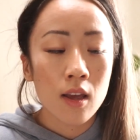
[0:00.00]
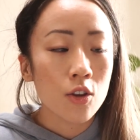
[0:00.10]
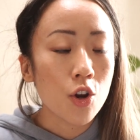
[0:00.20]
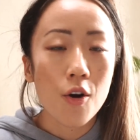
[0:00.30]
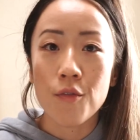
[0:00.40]

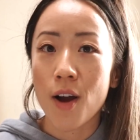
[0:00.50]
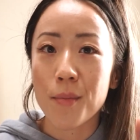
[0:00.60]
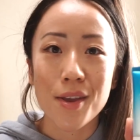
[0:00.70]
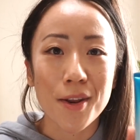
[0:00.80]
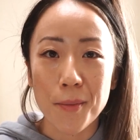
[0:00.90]
If
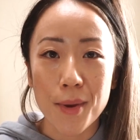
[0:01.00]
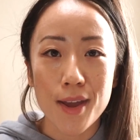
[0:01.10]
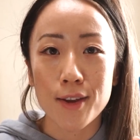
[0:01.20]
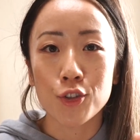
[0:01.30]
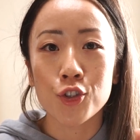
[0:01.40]
I'm in a
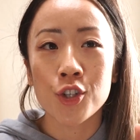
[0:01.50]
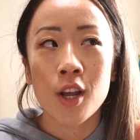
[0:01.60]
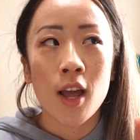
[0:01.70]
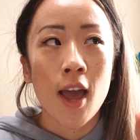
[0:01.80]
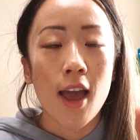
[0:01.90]
pinch
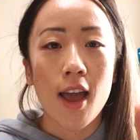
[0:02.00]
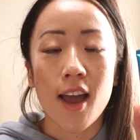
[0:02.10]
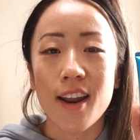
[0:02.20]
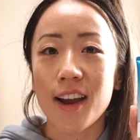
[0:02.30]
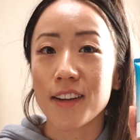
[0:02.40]

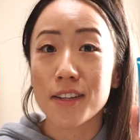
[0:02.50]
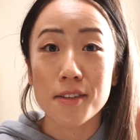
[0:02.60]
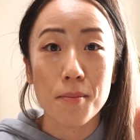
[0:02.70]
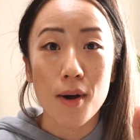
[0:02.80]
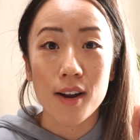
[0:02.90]
and I need
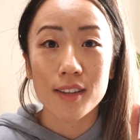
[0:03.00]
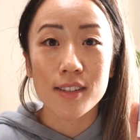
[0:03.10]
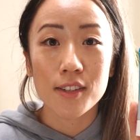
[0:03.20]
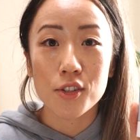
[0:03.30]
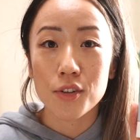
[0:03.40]
some body
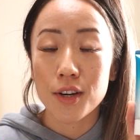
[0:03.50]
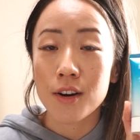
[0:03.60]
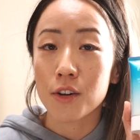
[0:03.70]
sunscreen,